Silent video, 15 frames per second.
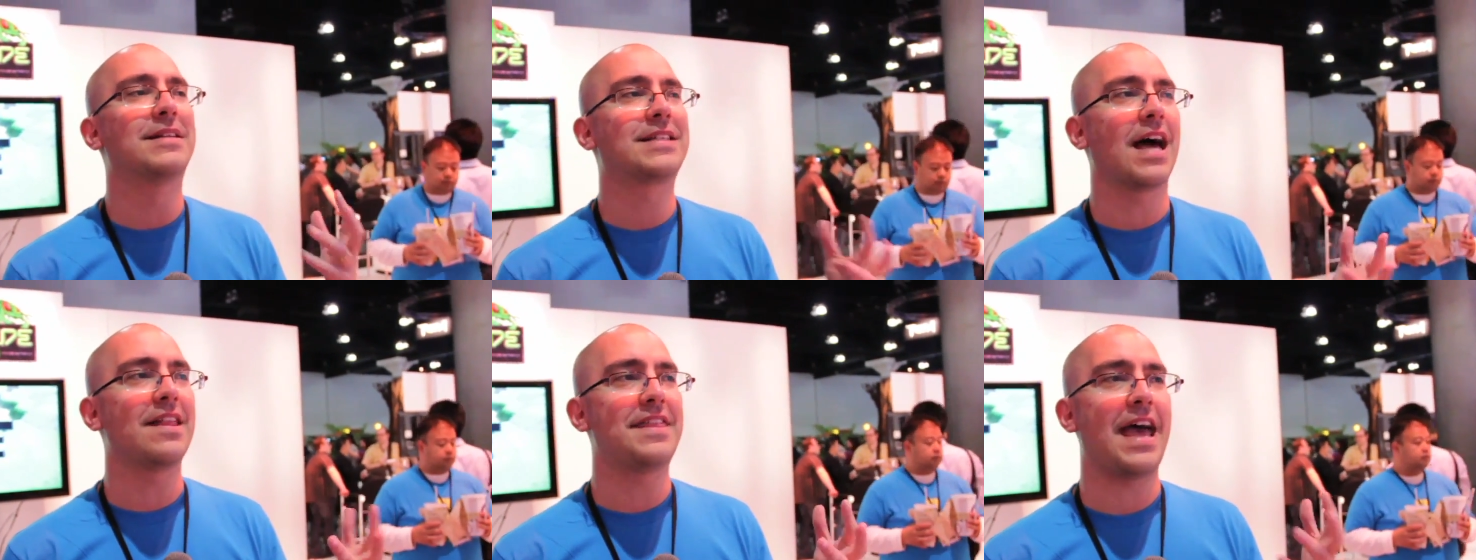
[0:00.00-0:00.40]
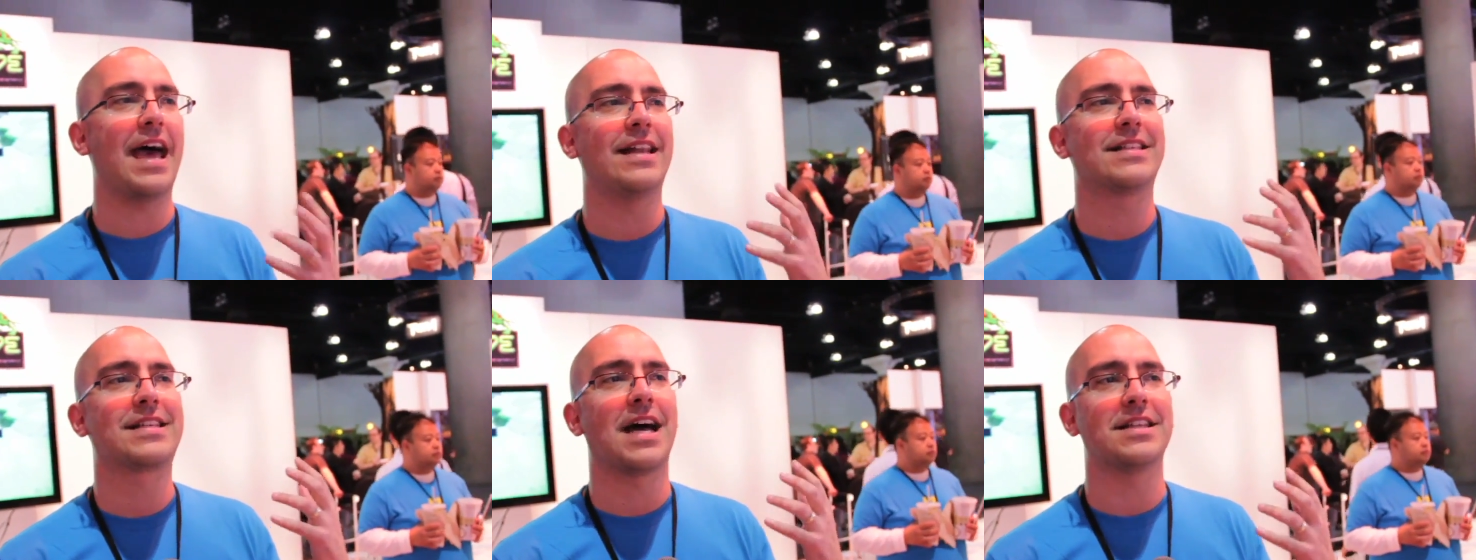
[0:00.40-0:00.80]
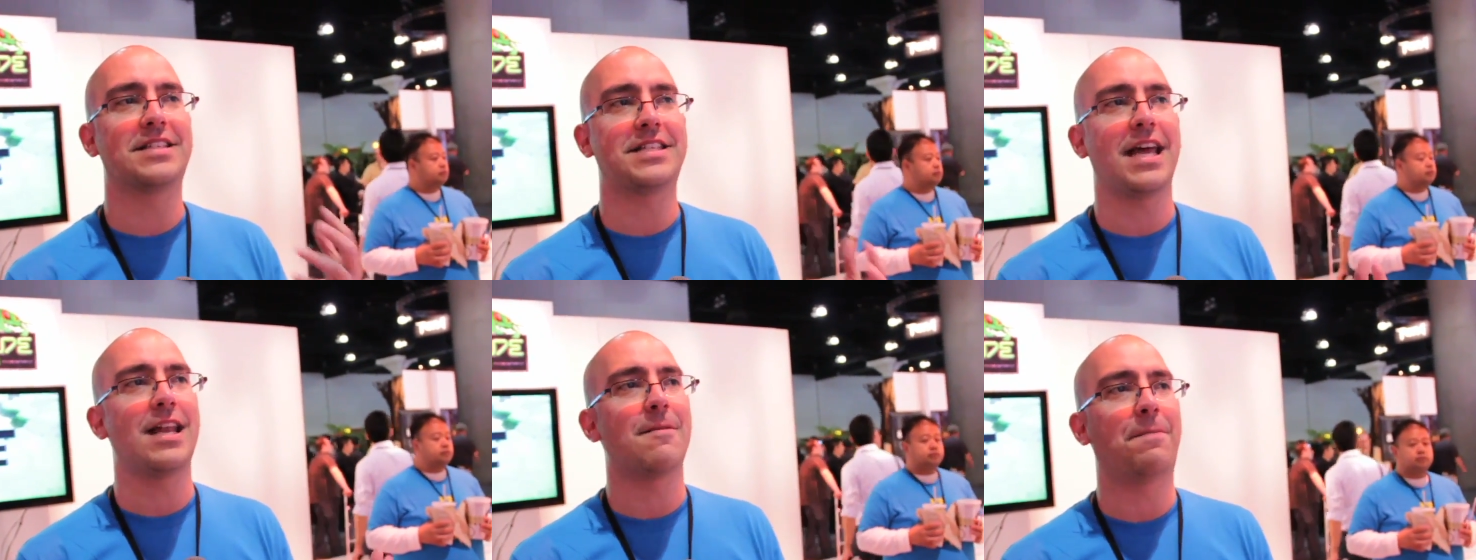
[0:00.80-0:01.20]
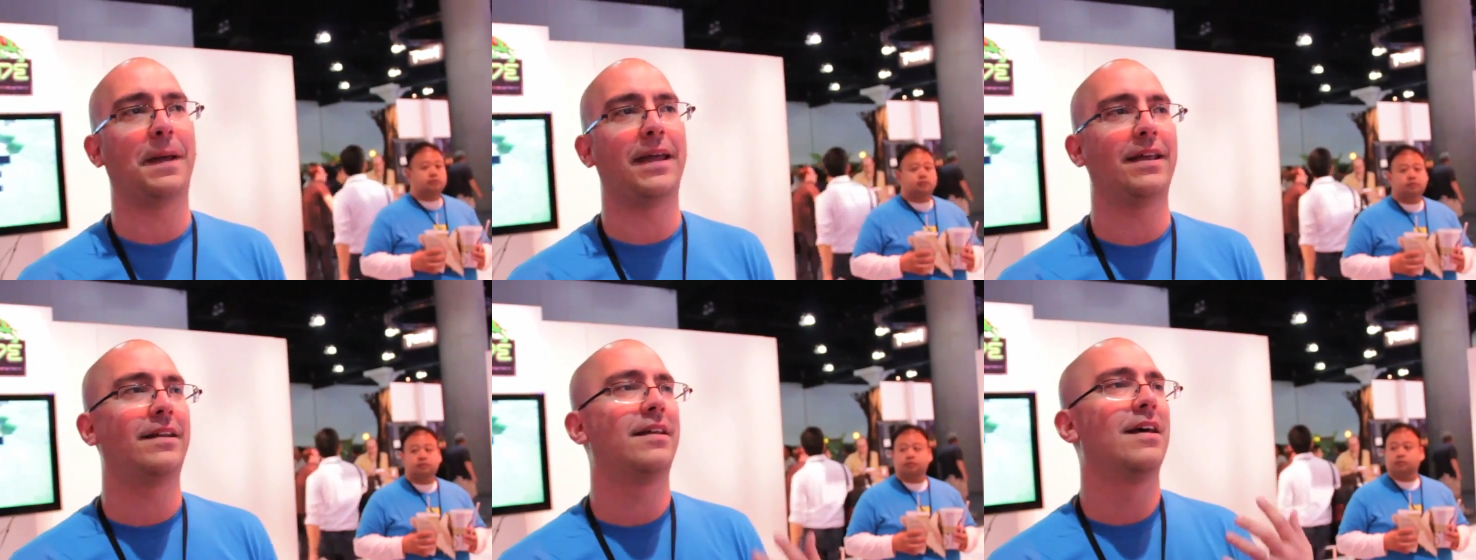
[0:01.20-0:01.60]
Speaker 1: it's got that, it's got
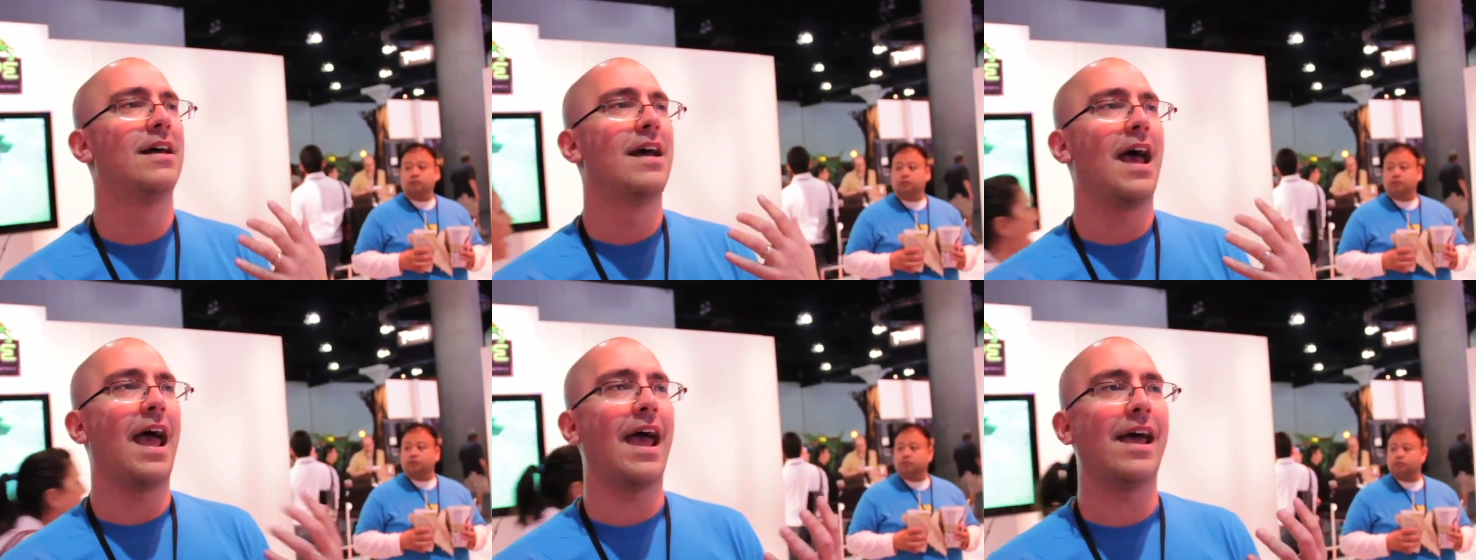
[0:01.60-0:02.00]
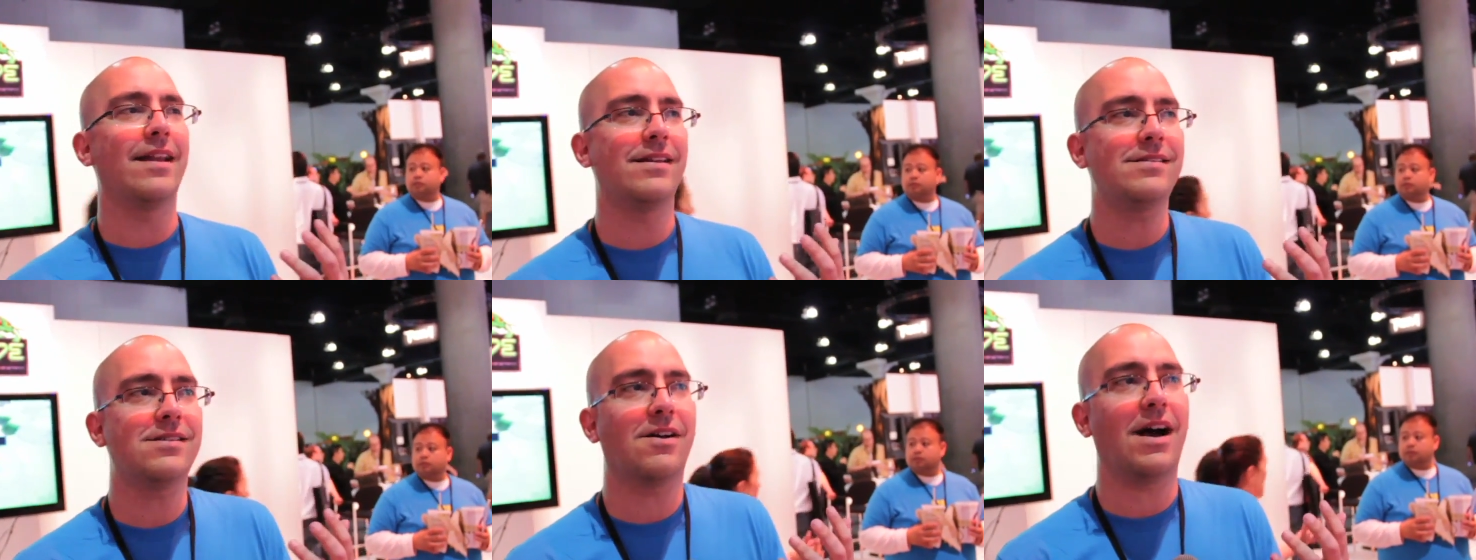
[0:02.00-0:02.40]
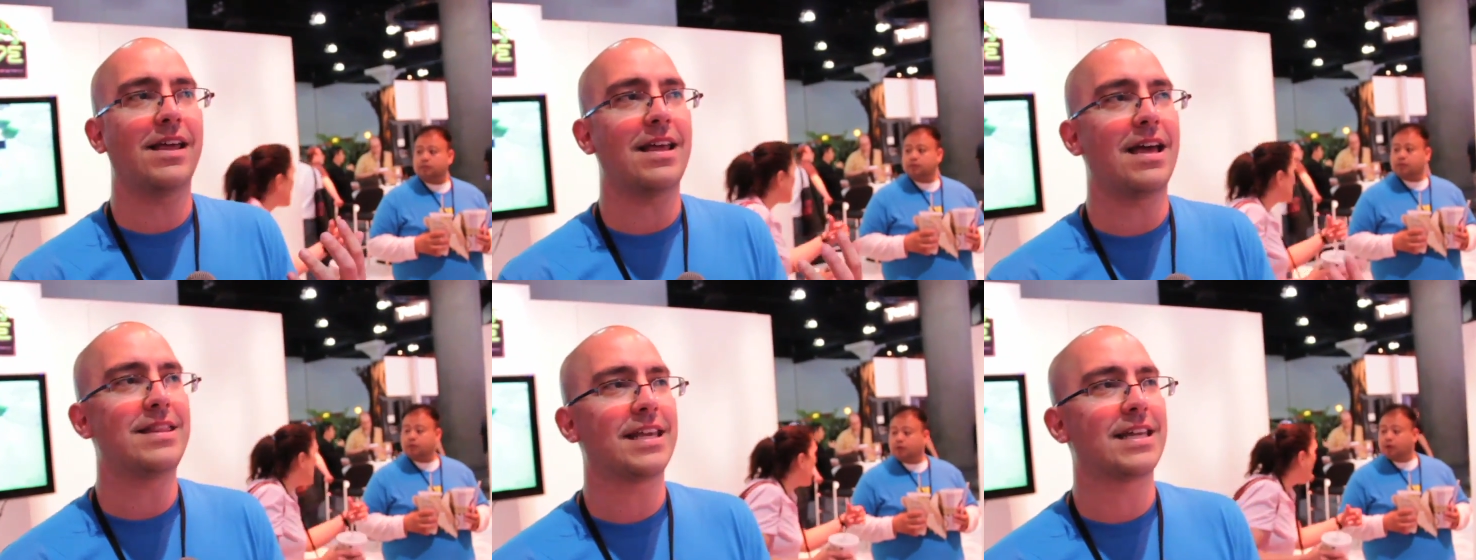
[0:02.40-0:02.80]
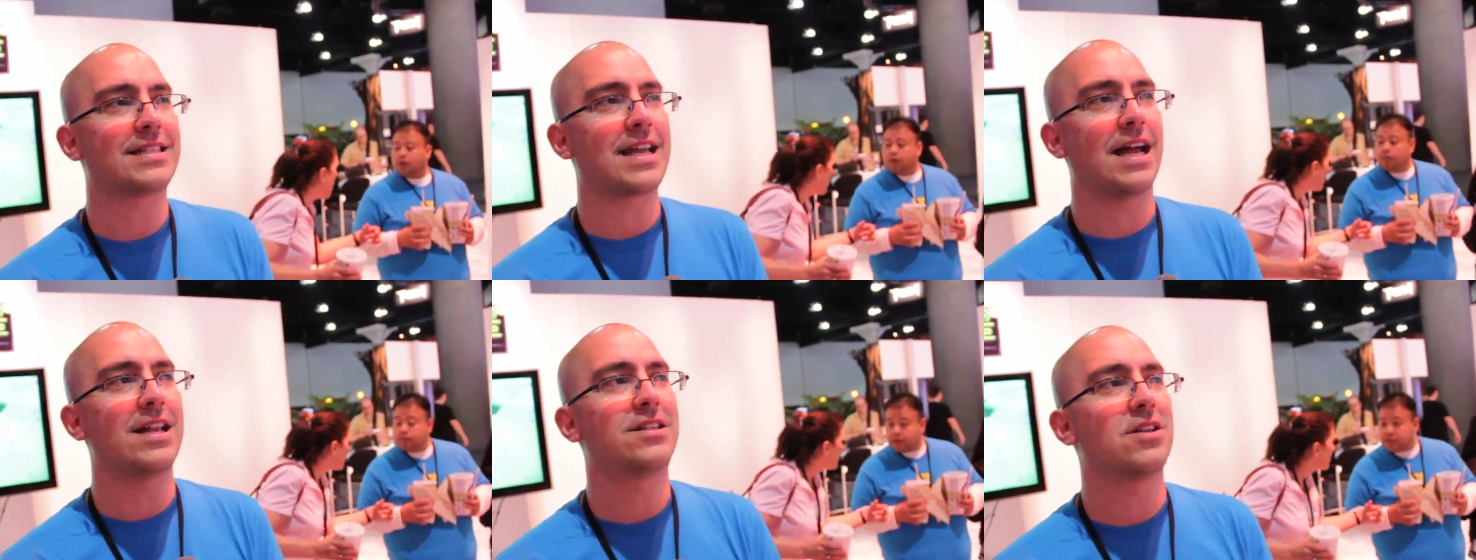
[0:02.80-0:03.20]
Centipede, and you know, I, I, think it's
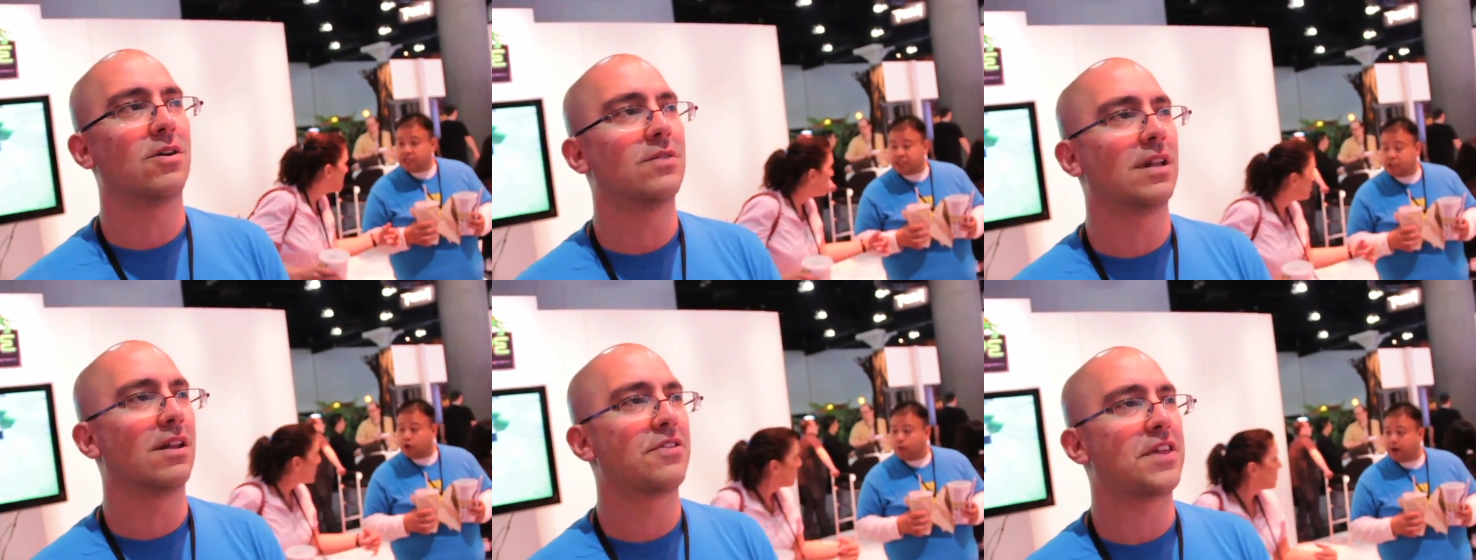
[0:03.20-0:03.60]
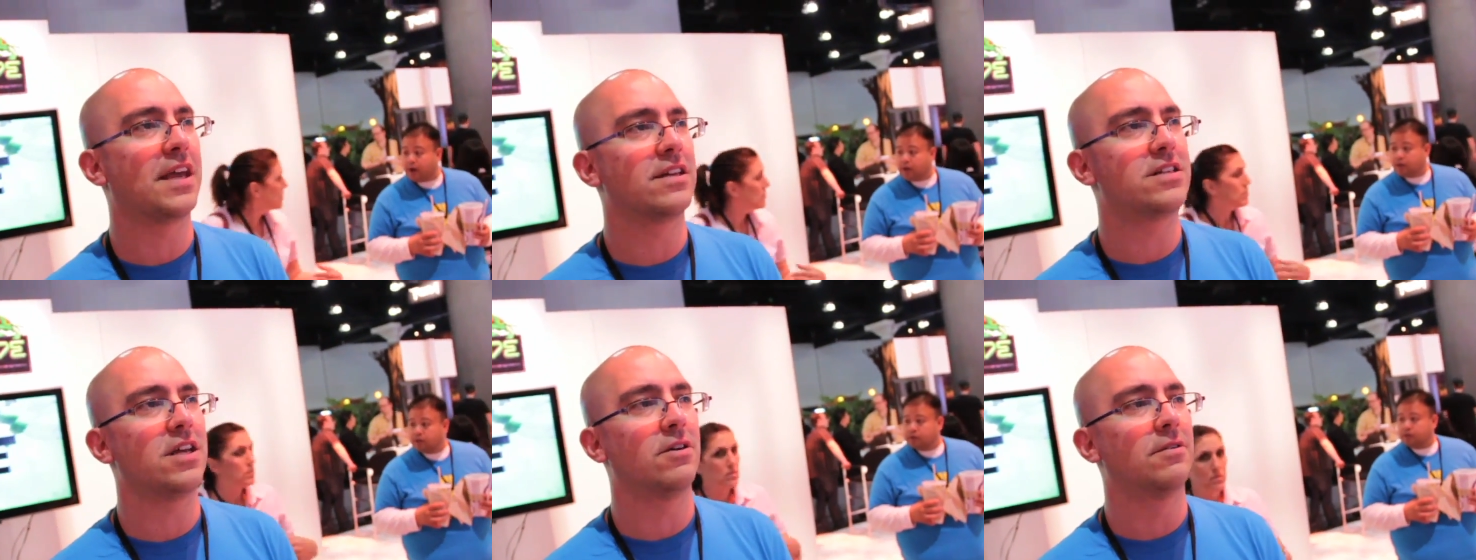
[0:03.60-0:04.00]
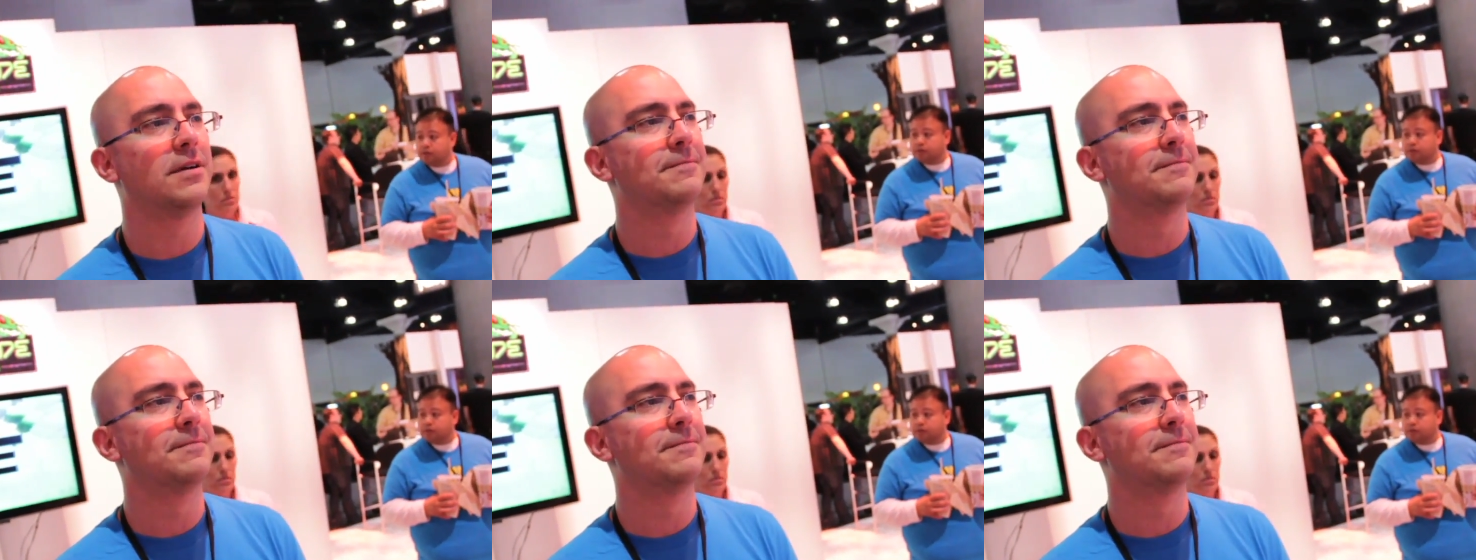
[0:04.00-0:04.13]
got its own little thing too.